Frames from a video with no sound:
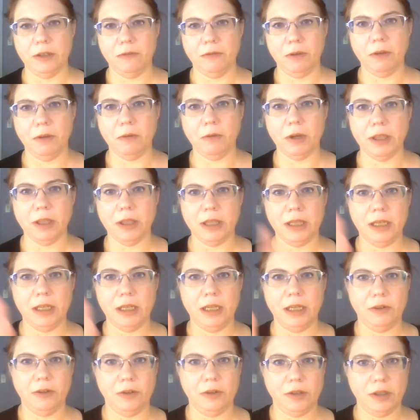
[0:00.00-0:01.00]
We want the
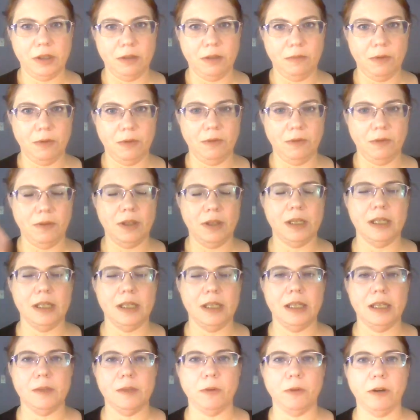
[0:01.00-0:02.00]
needle to move to this
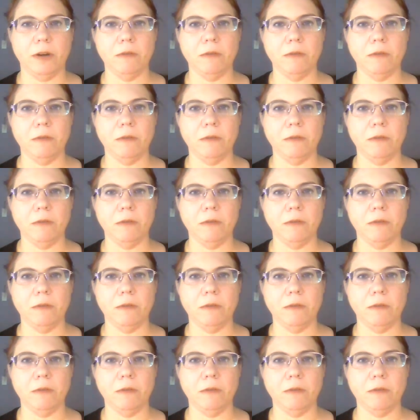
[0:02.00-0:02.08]
point.